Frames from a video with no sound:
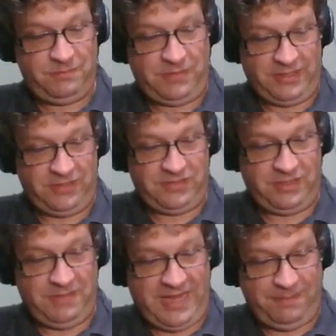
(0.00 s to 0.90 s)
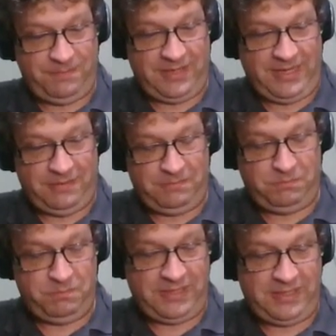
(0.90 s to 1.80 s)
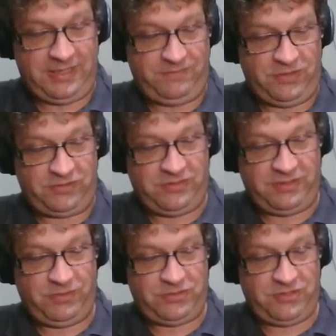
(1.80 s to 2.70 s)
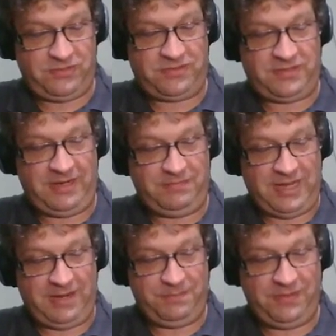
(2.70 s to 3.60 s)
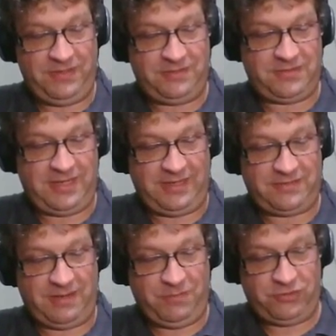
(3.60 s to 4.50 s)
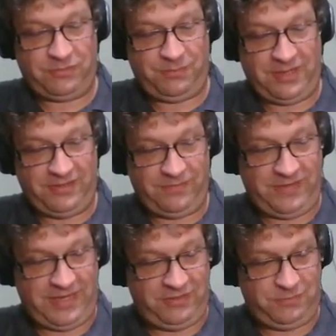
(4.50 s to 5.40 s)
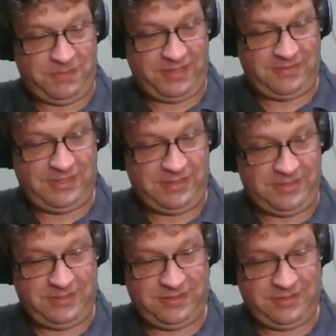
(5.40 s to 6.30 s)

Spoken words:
by using map and making a function that returns the same type. In this case, I multiply the values by 10.